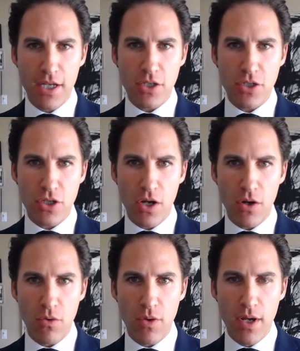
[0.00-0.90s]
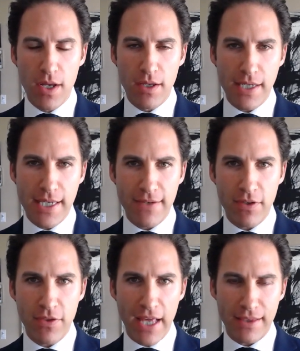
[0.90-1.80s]
So
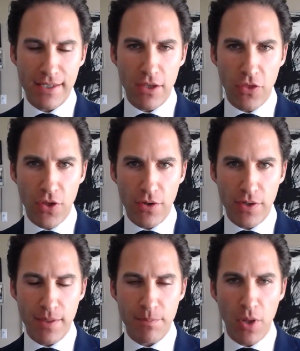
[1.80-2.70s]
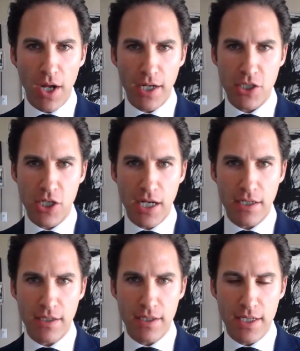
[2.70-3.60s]
given that the Ethereum
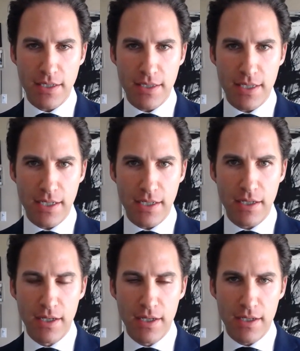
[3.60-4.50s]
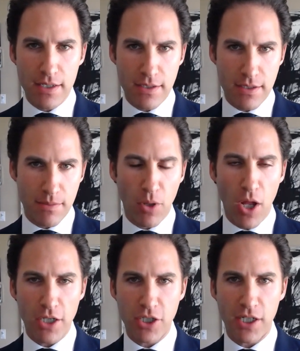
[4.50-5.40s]
blockchain is the
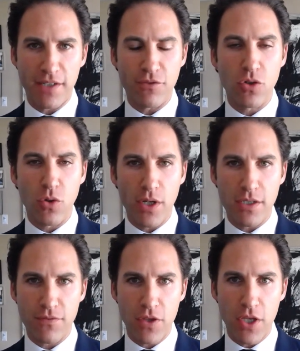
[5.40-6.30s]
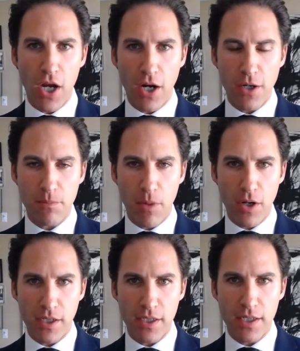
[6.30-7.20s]
blockchain of choice for the art
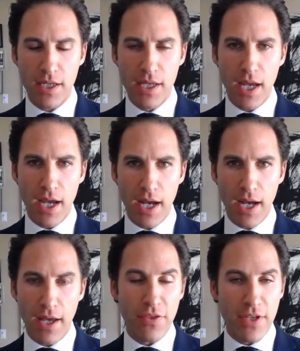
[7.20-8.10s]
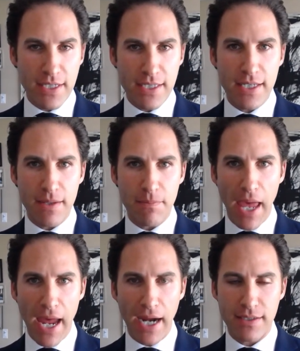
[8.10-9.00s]
market, this did
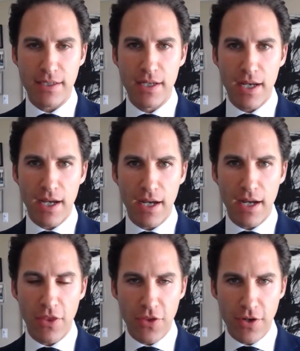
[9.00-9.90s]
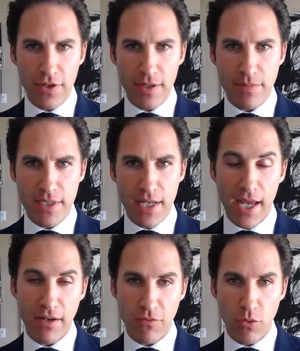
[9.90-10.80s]
impact Ethereum
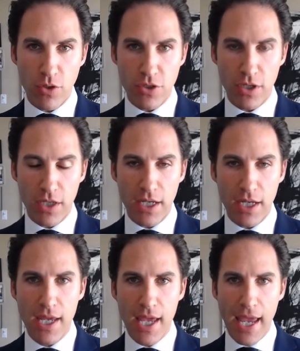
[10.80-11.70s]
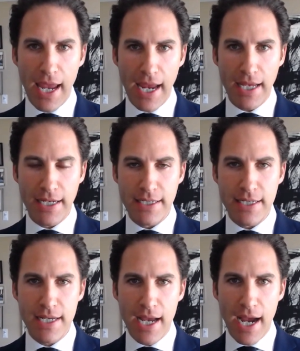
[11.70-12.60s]
today, unfortunately.
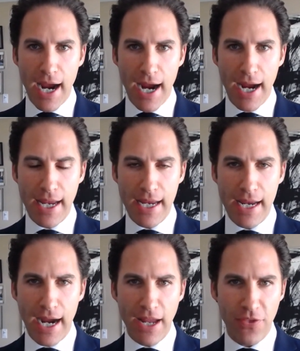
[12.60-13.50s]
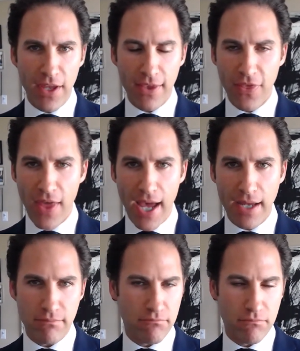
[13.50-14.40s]
And I think
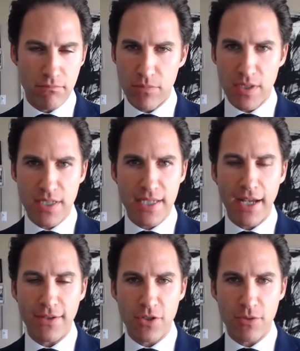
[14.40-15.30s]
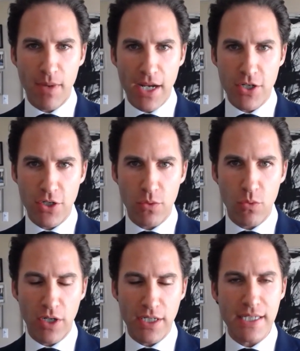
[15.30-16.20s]
that sales from Asia
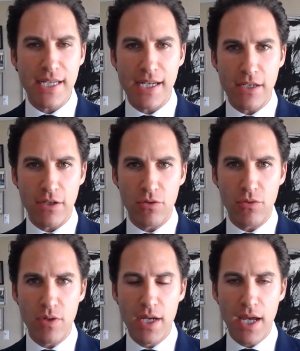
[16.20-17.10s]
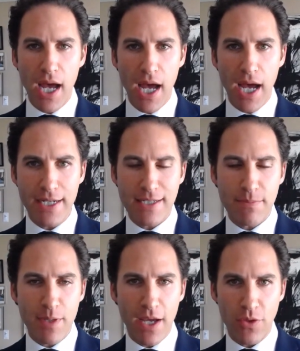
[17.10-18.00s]
will continue to
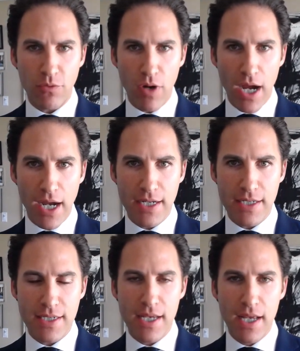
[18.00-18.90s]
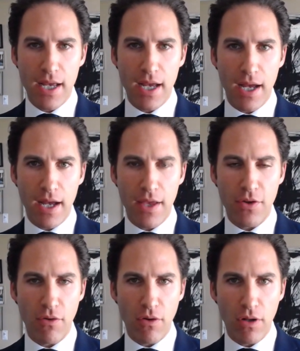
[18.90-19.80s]
be on the rise.
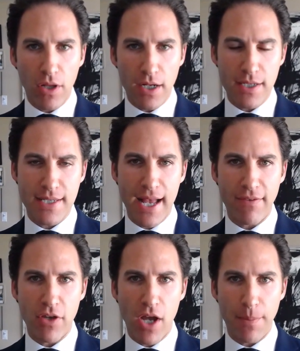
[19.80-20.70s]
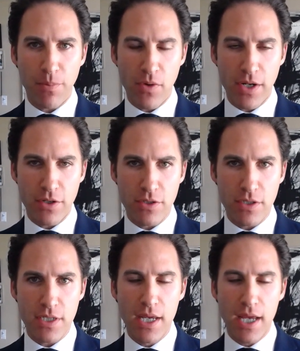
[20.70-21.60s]
There are a lot of savvy
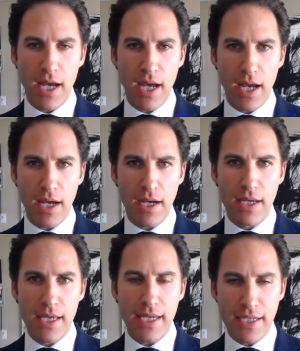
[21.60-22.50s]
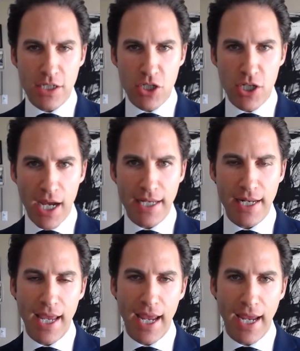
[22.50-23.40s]
operators in
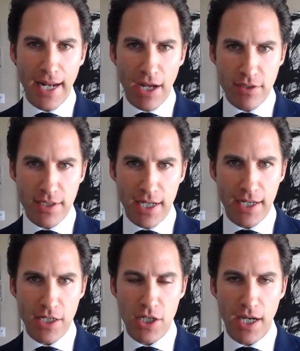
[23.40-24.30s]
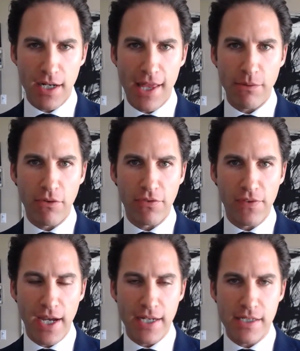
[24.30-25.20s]
China and outside of China that will
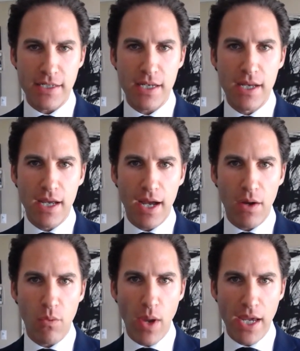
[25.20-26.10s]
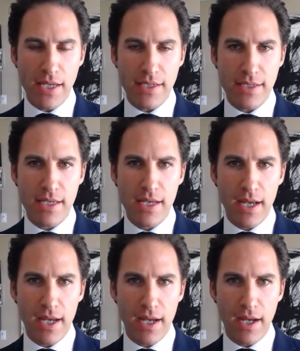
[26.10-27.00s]
find ways
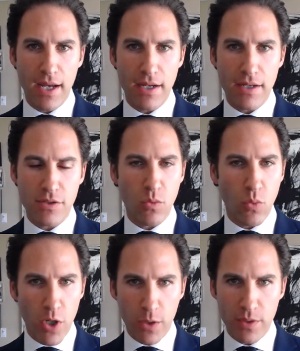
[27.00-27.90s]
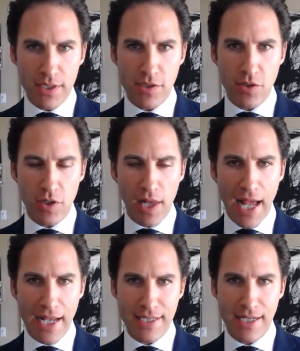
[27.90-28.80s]
to work with digital
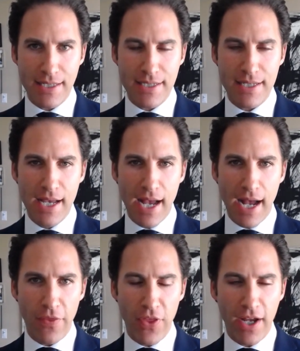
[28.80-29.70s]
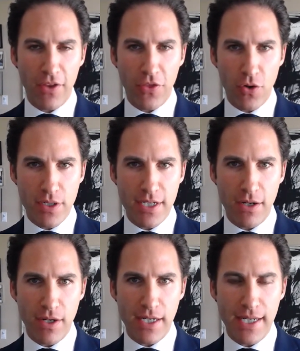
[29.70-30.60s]
assets. I think
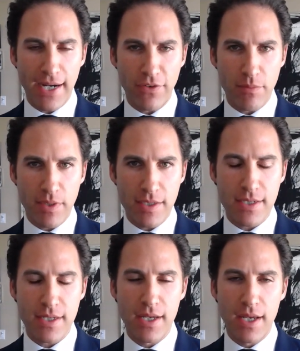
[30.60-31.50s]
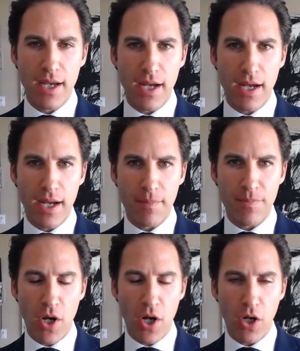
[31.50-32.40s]
authoritarian governments
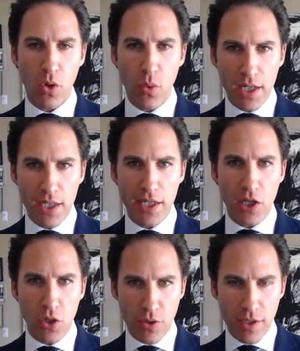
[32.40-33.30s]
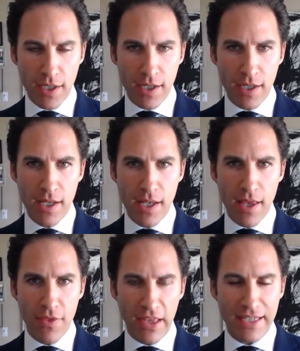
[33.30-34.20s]
are quickly learning
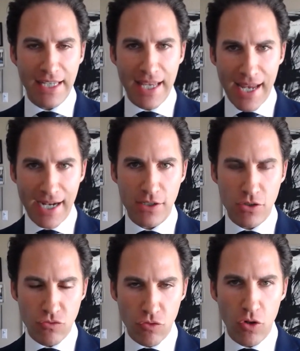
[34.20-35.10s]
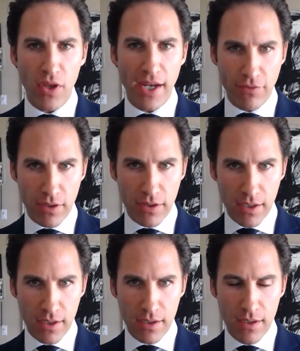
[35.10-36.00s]
that they can't control
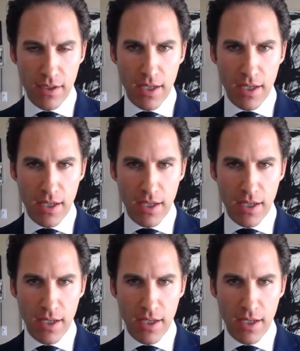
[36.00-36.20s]
everything.